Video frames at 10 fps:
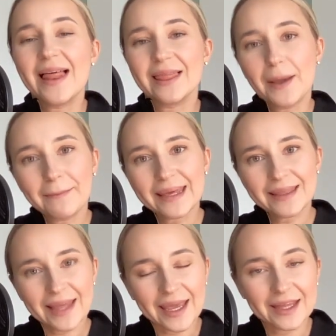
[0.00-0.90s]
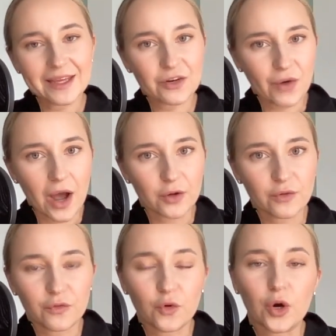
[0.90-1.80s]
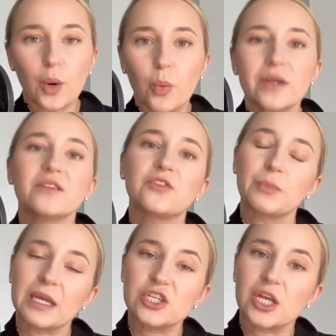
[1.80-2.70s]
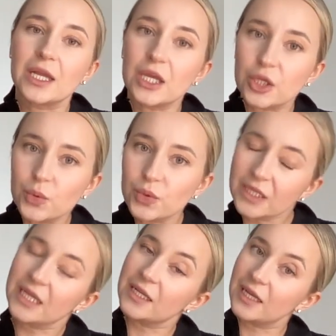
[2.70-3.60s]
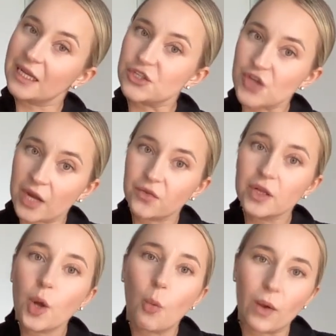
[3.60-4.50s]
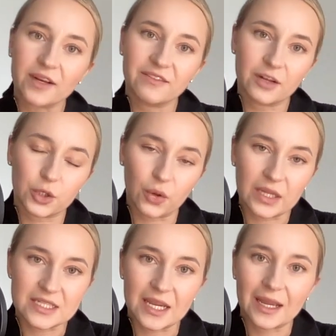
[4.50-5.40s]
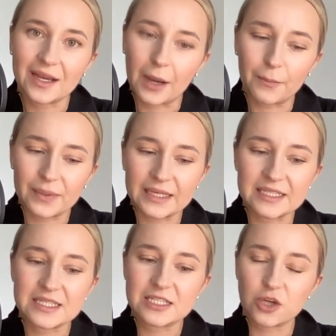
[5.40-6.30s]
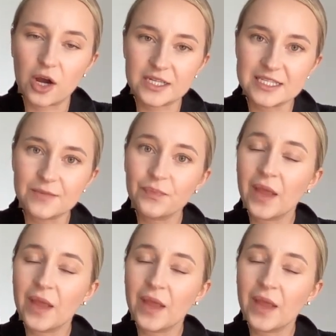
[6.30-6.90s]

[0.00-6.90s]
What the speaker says: let me lay the ground for what information you need in general when evaluating company stocks